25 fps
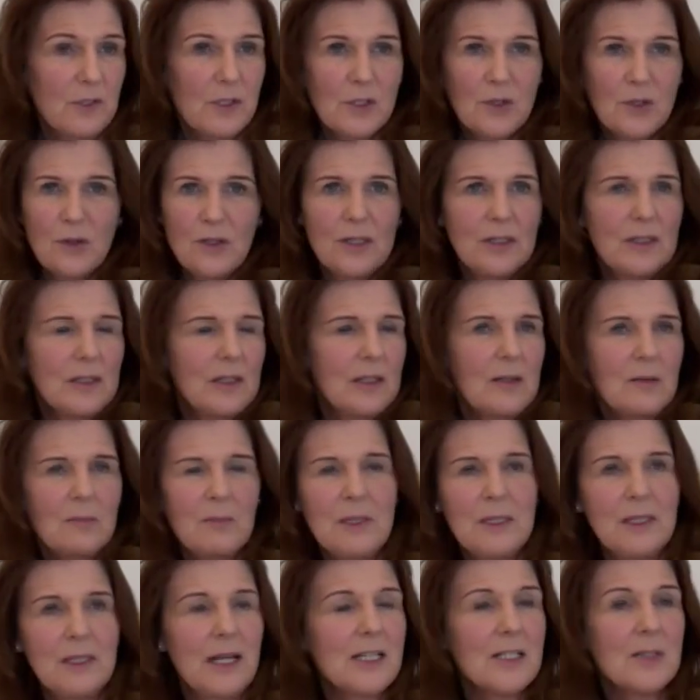See, I
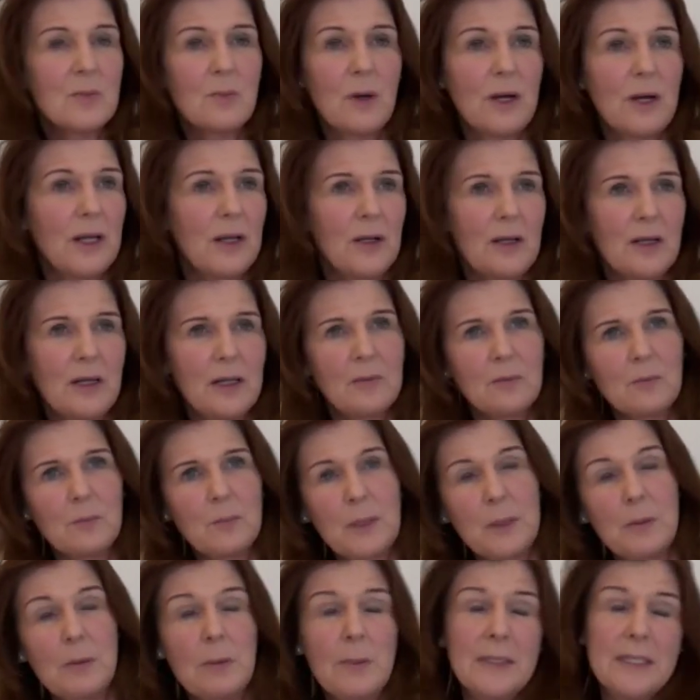mean, that's why in
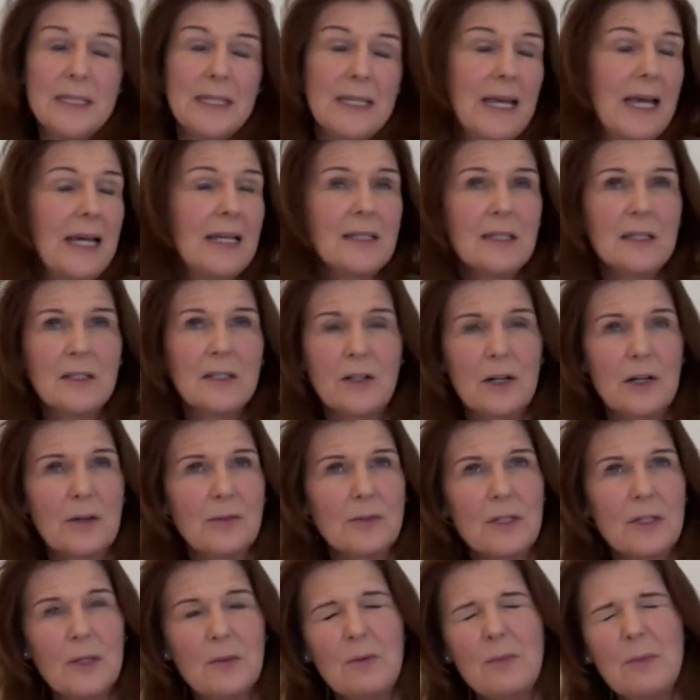PBBT and in
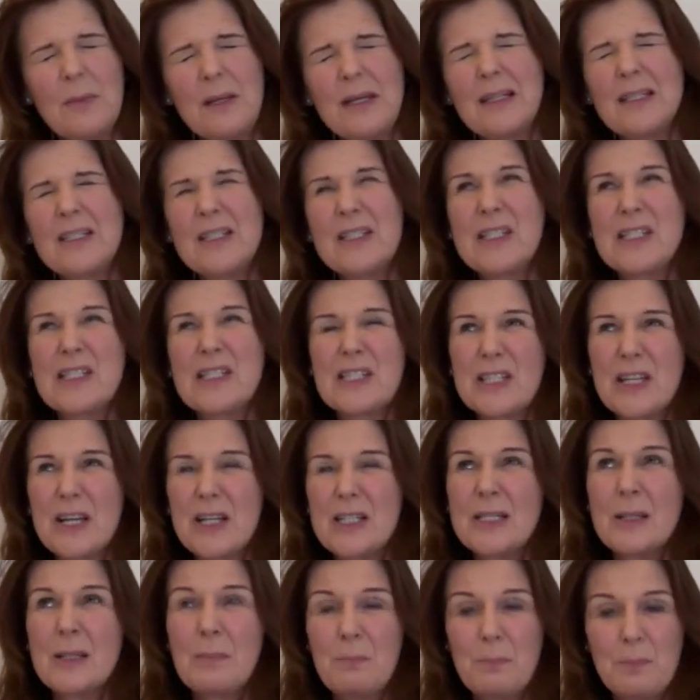RFT, we make
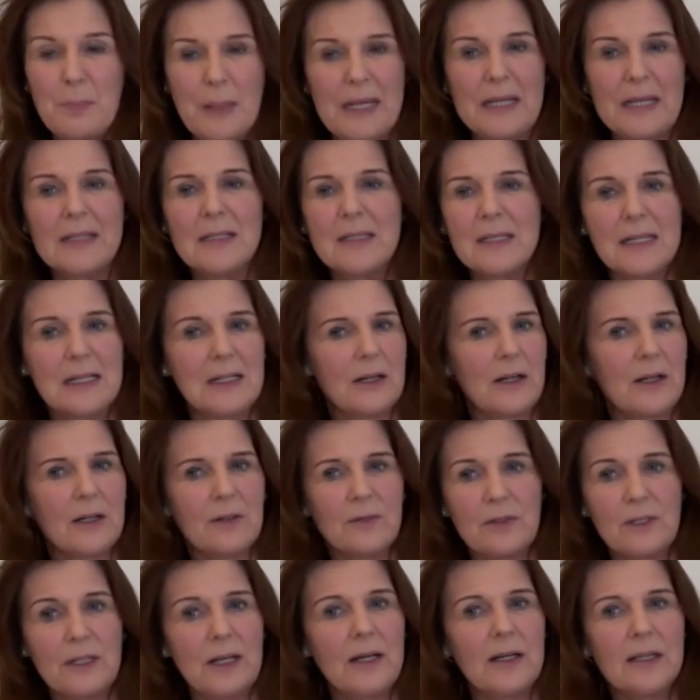such a big deal out
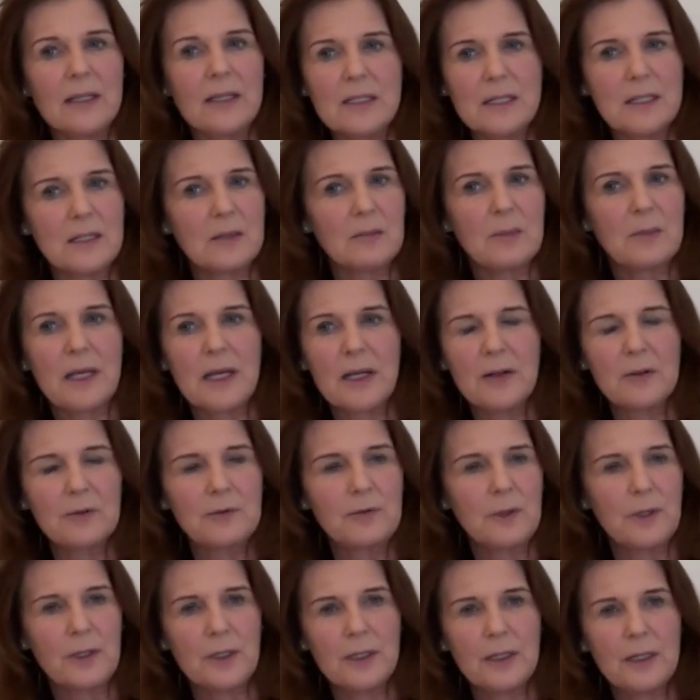of analogy and
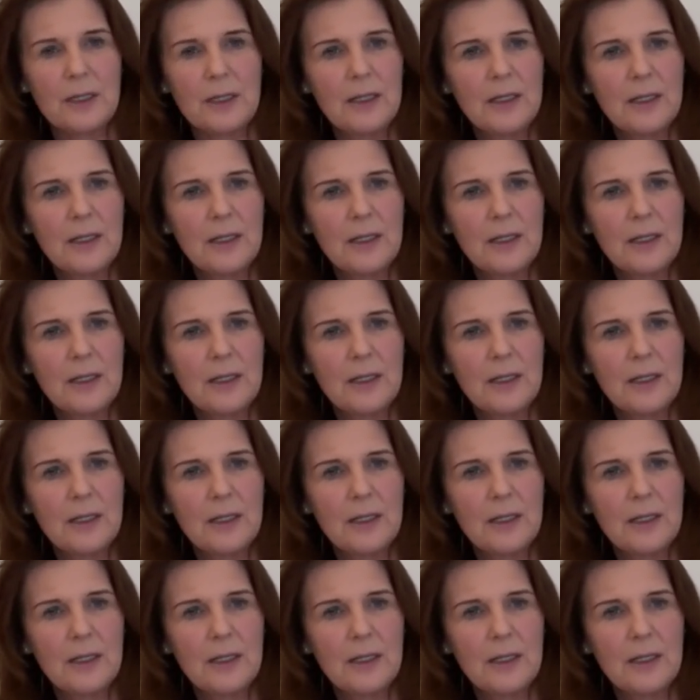metaphor